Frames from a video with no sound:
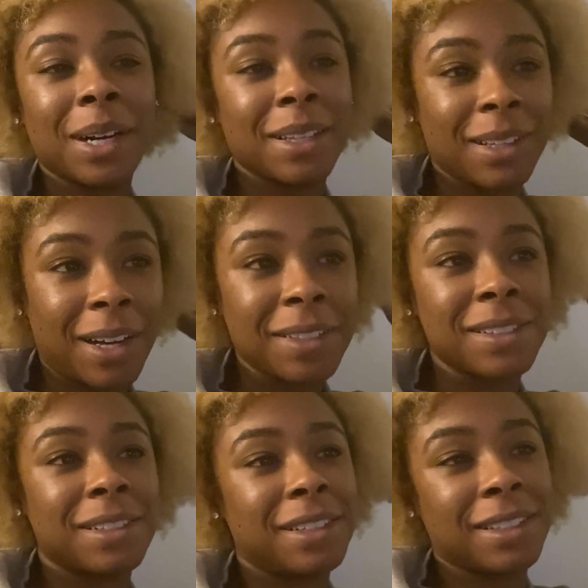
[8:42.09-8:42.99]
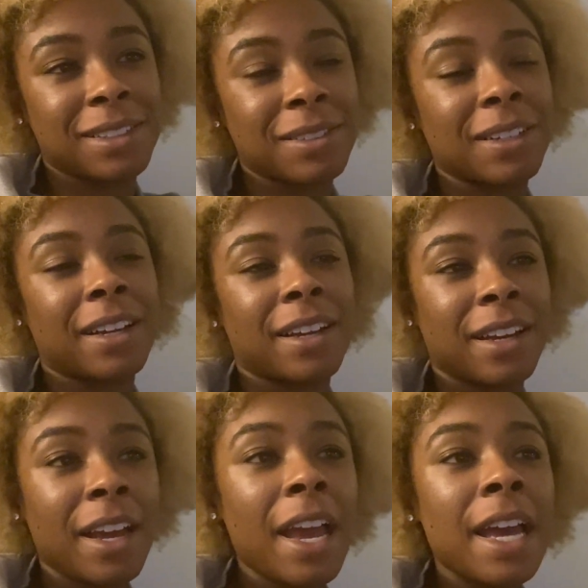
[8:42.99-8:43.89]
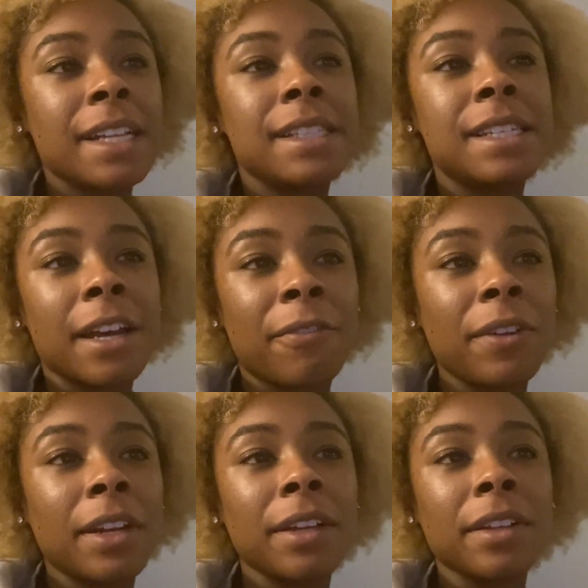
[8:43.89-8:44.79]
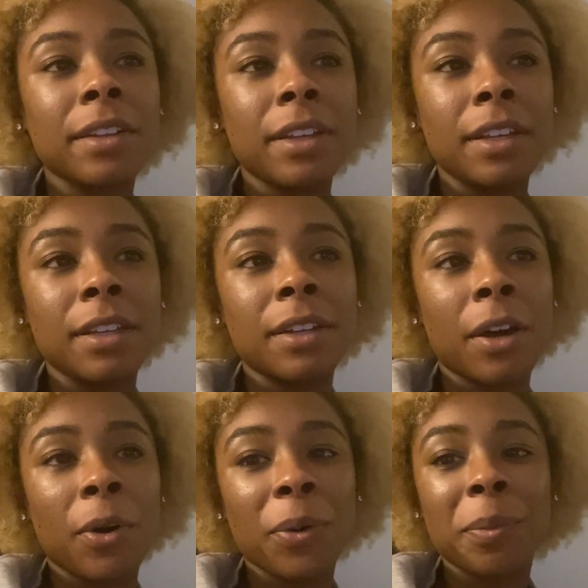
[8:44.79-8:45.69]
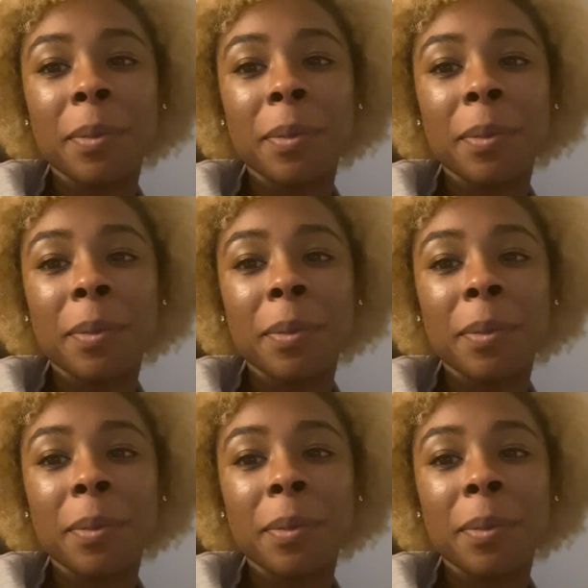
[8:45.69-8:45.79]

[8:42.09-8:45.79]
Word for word: I lost it yesterday definitely, you know,